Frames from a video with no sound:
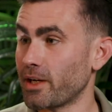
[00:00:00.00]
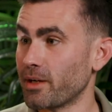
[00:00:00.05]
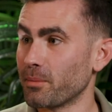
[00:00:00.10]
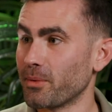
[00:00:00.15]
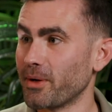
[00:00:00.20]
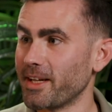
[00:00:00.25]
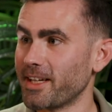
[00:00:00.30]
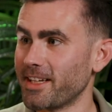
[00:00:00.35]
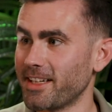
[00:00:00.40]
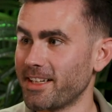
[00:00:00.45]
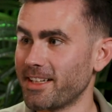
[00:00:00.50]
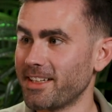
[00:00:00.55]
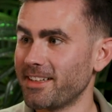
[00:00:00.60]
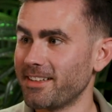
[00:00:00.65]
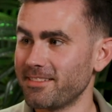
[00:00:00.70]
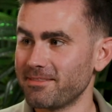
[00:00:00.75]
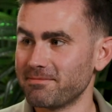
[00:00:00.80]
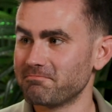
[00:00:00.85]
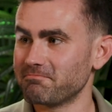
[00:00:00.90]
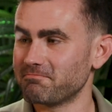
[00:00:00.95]
to break
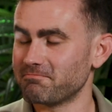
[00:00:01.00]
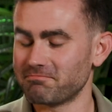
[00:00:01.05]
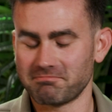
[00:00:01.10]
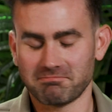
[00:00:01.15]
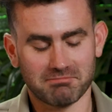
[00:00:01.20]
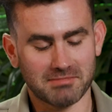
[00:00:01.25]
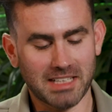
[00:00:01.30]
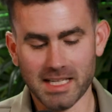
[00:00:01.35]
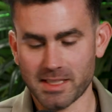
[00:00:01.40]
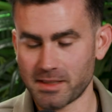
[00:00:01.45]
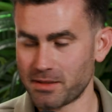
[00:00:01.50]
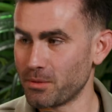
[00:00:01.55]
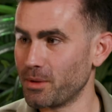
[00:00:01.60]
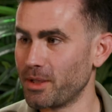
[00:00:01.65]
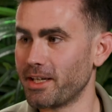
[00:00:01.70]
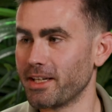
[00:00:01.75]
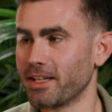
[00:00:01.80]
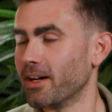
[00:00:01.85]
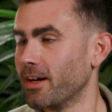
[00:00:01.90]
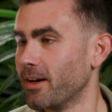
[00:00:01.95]
in, that's the
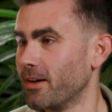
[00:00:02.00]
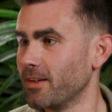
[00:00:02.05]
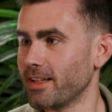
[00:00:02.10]
way to go.